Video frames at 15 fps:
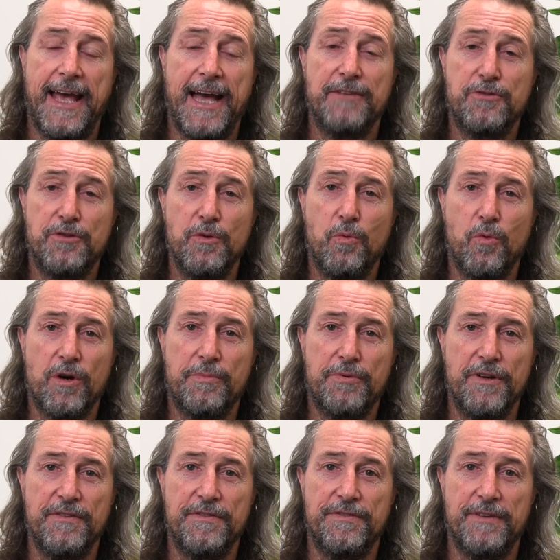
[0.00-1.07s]
How to
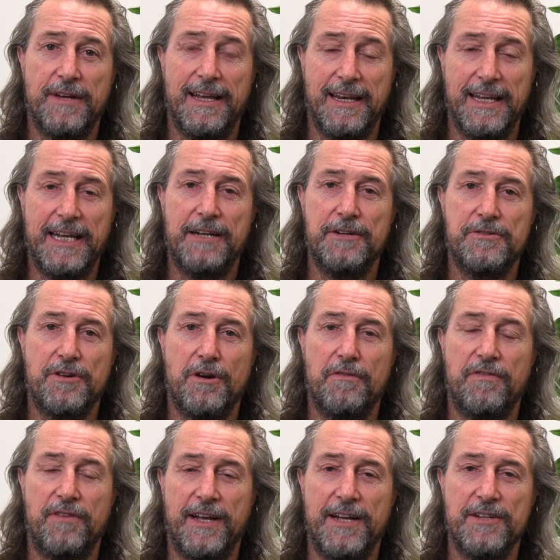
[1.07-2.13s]
waterproof a leak control
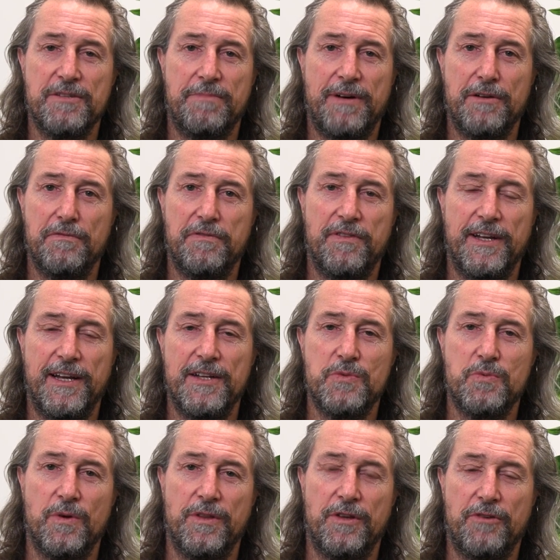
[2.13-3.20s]
flange, a puddle
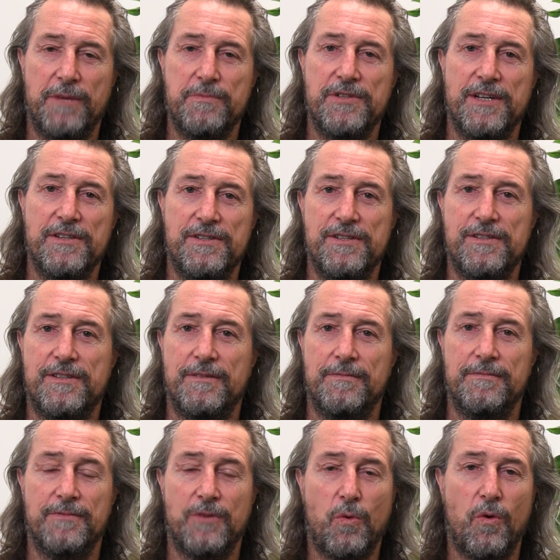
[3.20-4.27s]
flange? Well, the GripSet
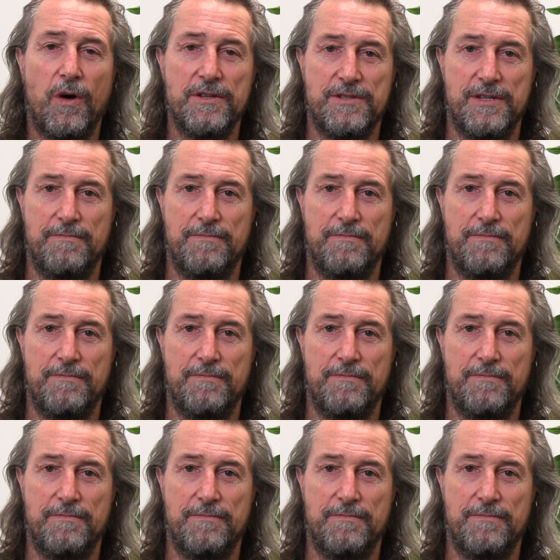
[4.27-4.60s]
system, quite